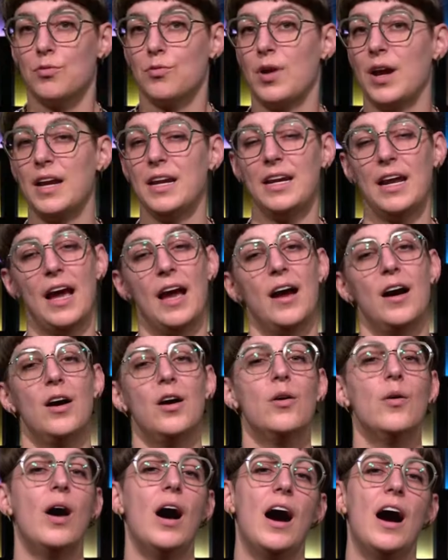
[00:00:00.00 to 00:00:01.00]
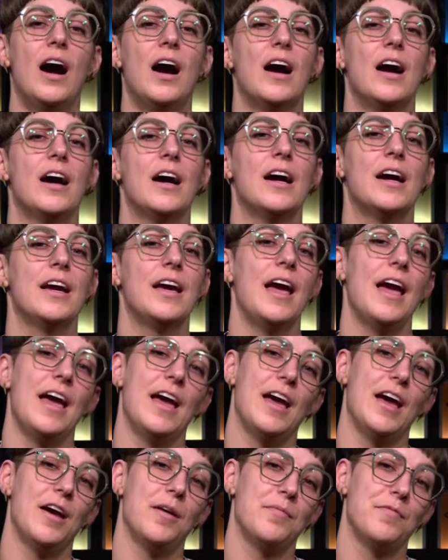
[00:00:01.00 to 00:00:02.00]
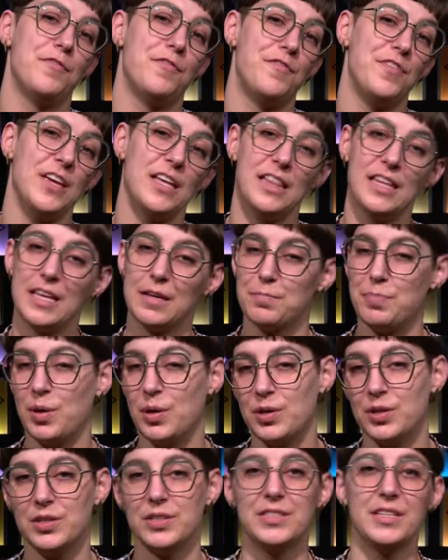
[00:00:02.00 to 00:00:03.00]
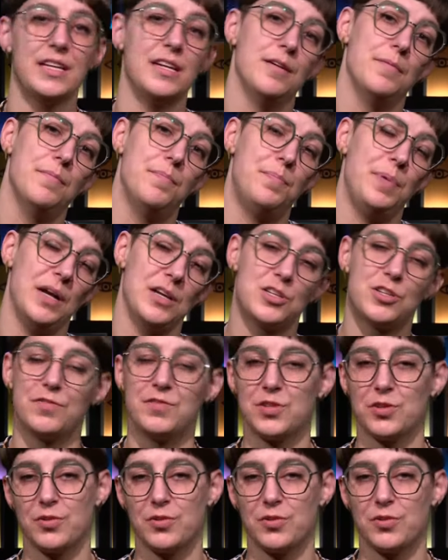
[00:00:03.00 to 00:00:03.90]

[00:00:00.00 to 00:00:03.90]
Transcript: Right now, I am feeling pulled in a bunch of